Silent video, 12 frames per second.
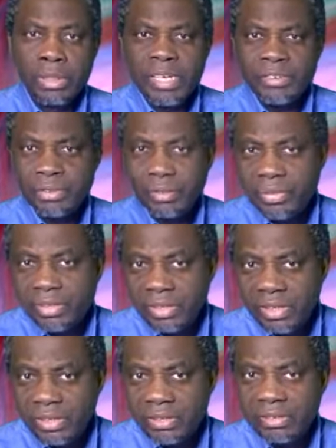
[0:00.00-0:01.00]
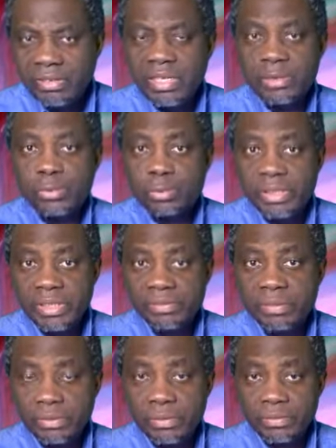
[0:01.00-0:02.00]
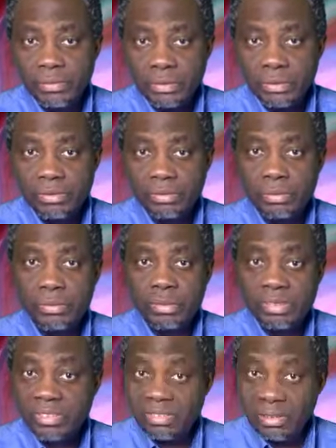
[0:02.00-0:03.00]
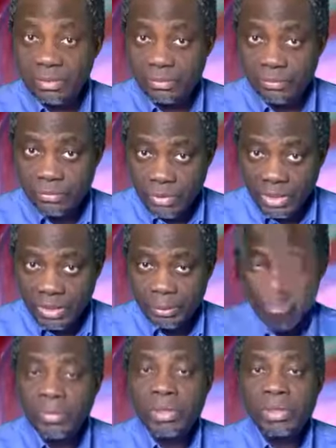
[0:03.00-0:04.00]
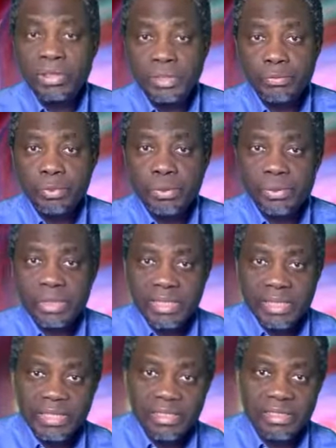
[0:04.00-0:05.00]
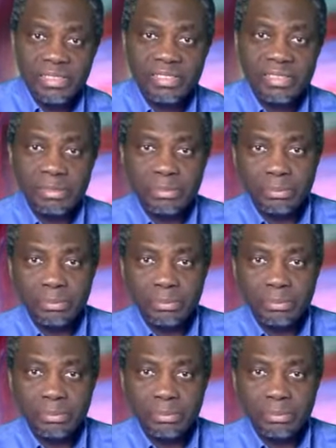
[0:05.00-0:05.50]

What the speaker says: There are some things that will be difficult for us to understand fully if we don't get these